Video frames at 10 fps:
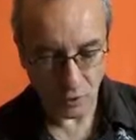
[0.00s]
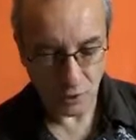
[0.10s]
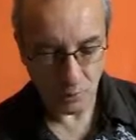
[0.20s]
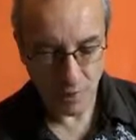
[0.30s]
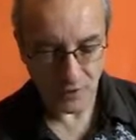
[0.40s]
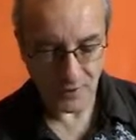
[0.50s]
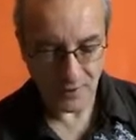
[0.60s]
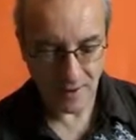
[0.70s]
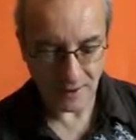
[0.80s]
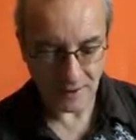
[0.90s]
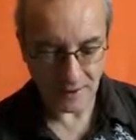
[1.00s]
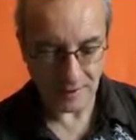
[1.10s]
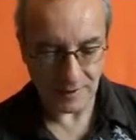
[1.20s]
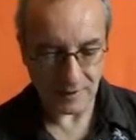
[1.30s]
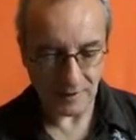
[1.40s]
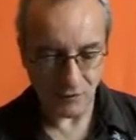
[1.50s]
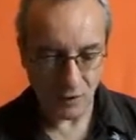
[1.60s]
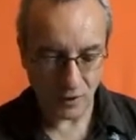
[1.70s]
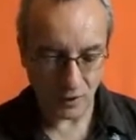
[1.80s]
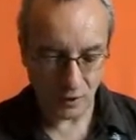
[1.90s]
whose personality is
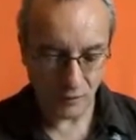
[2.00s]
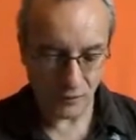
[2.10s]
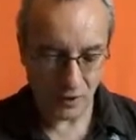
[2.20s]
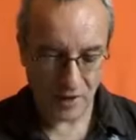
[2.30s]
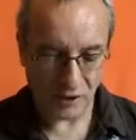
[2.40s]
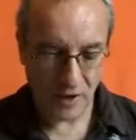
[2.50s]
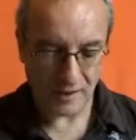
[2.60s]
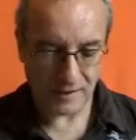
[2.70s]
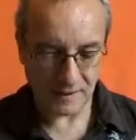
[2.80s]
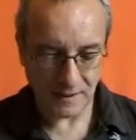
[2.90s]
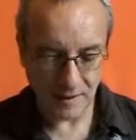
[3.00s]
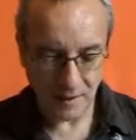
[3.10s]
devoid of rajas,